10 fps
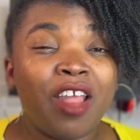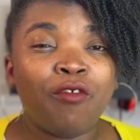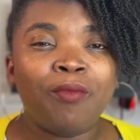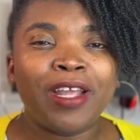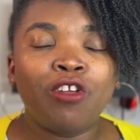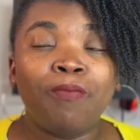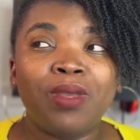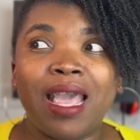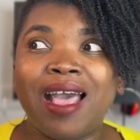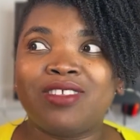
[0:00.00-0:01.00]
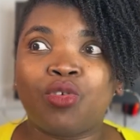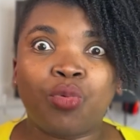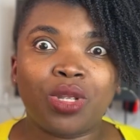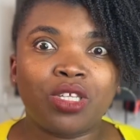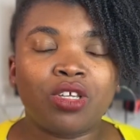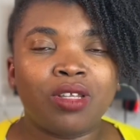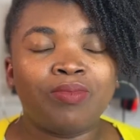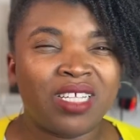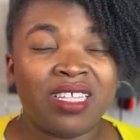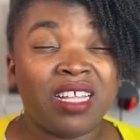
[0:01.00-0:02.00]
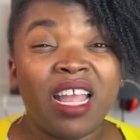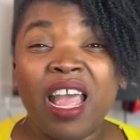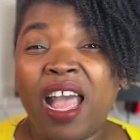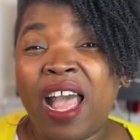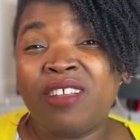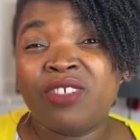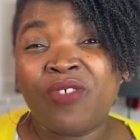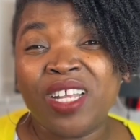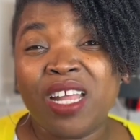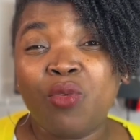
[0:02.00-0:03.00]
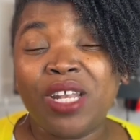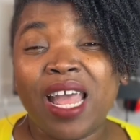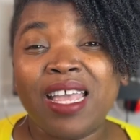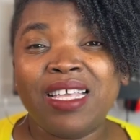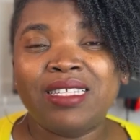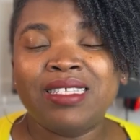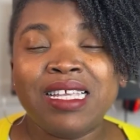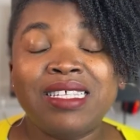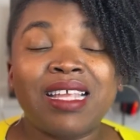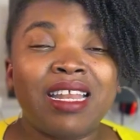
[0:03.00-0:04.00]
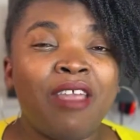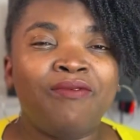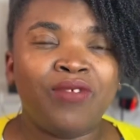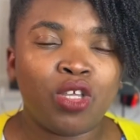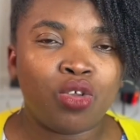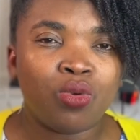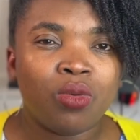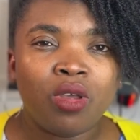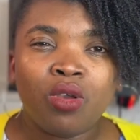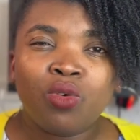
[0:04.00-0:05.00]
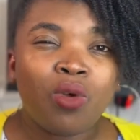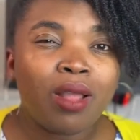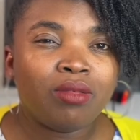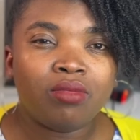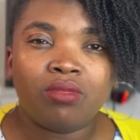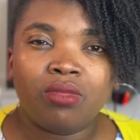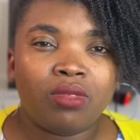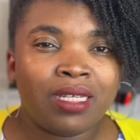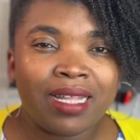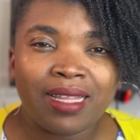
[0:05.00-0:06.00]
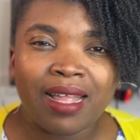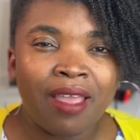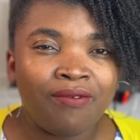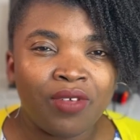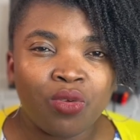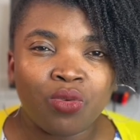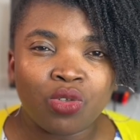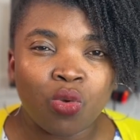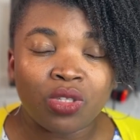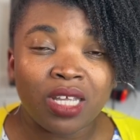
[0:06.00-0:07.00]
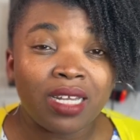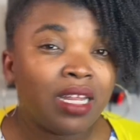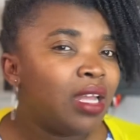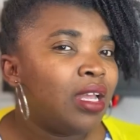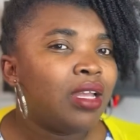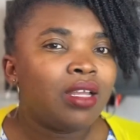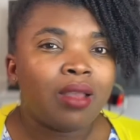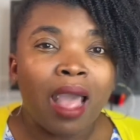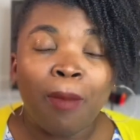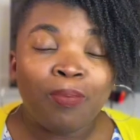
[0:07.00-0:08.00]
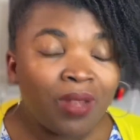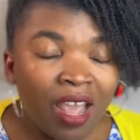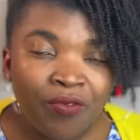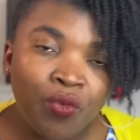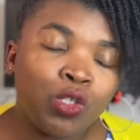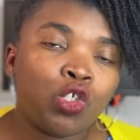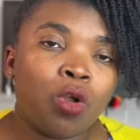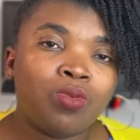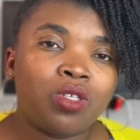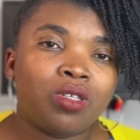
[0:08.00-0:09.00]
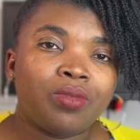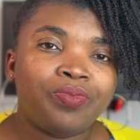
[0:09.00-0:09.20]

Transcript: might not be as critical as that, and find out whether it needs an MVQ. Go and get that MVQ sorted. Apply for jobs.